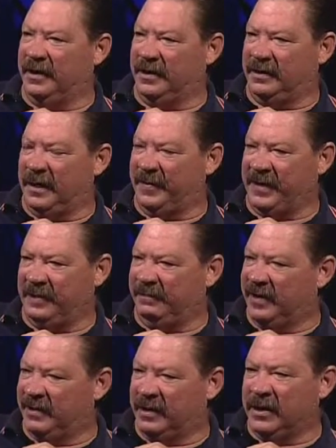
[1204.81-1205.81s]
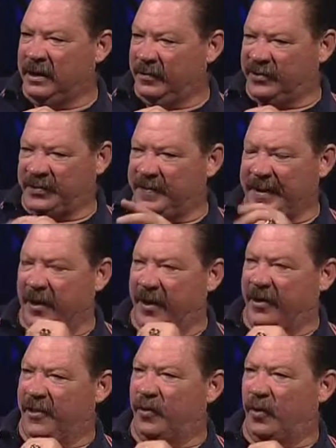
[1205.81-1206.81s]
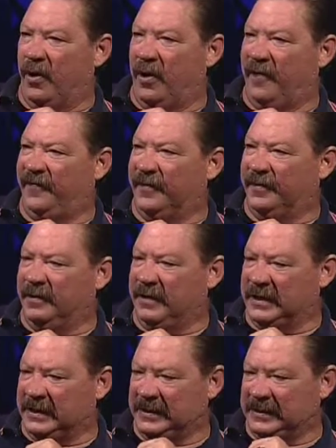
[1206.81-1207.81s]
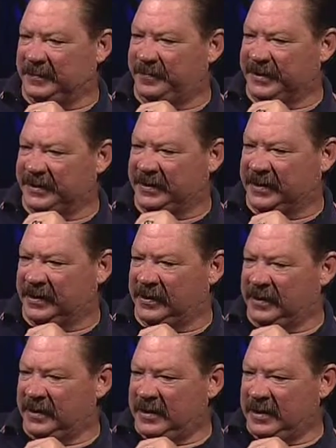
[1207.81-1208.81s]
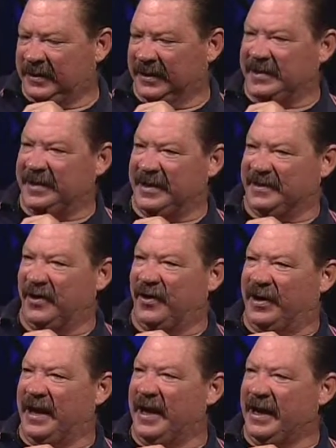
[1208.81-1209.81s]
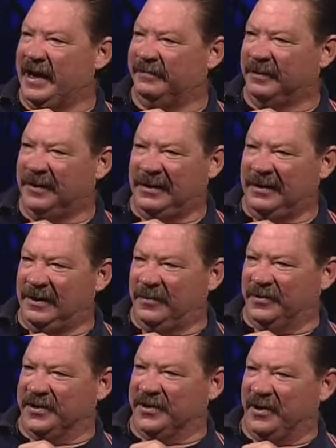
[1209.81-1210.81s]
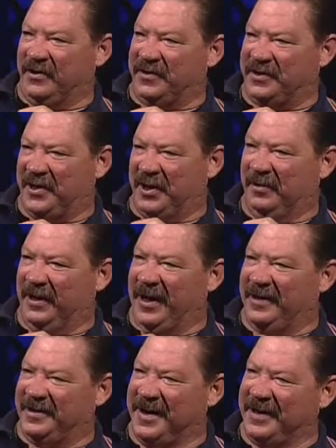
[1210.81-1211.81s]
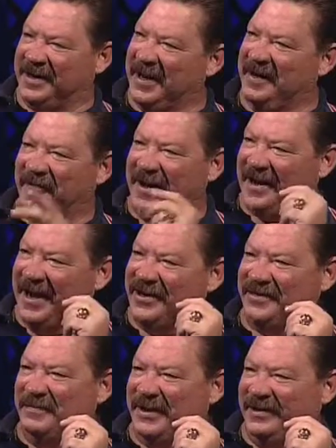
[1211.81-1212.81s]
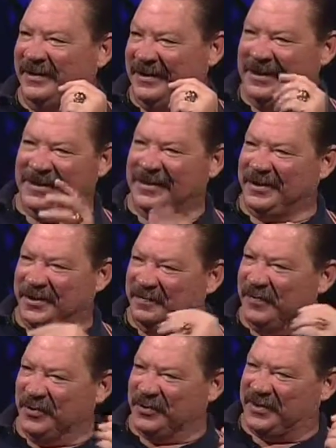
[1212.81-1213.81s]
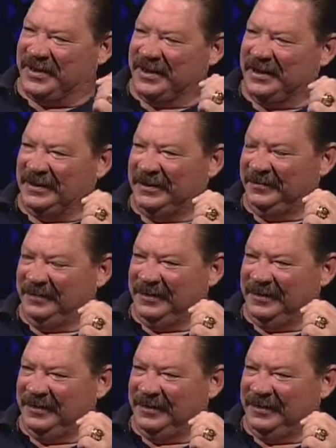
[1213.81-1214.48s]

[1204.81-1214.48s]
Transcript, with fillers: Uh, I mean, it should be honored more often, uh, but uh, at least that's our day. I've always thought it was terrible I had to take a day of vacation because most, uh,